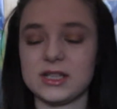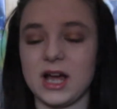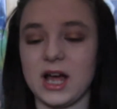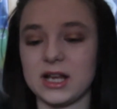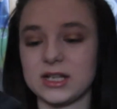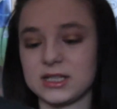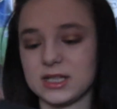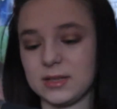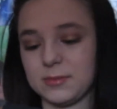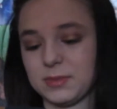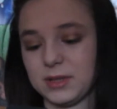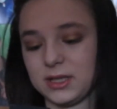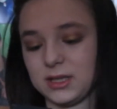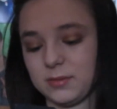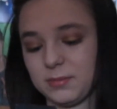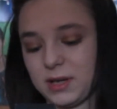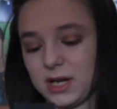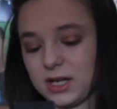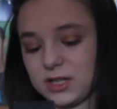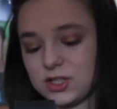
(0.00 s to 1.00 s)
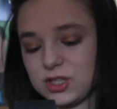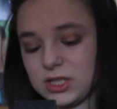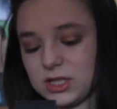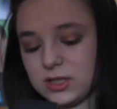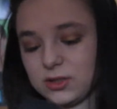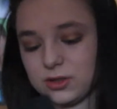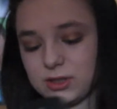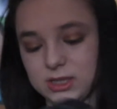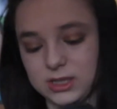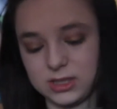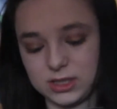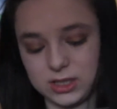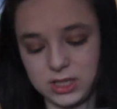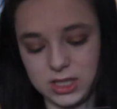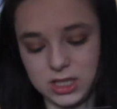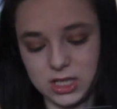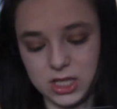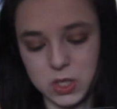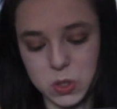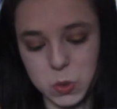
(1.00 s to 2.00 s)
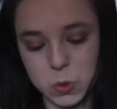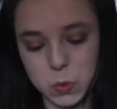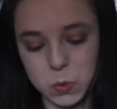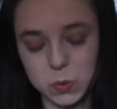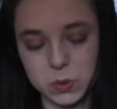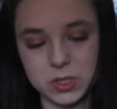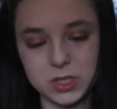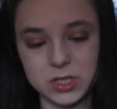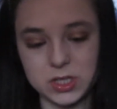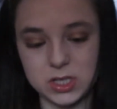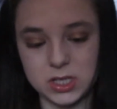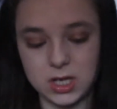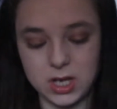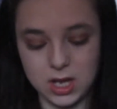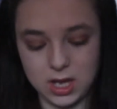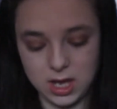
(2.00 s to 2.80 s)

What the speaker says: I had to keep it in the packaging because it's cute,